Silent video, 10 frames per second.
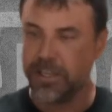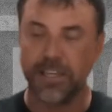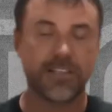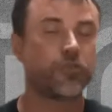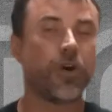
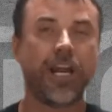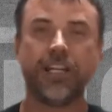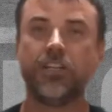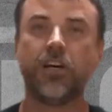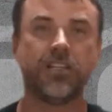This tray
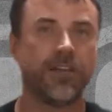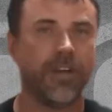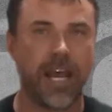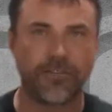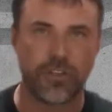doesn't
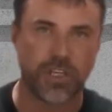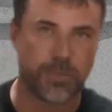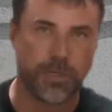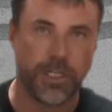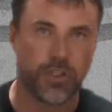even have to
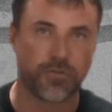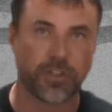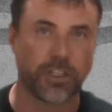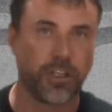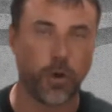just be used for
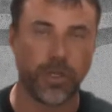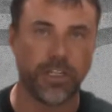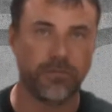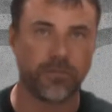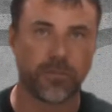cloning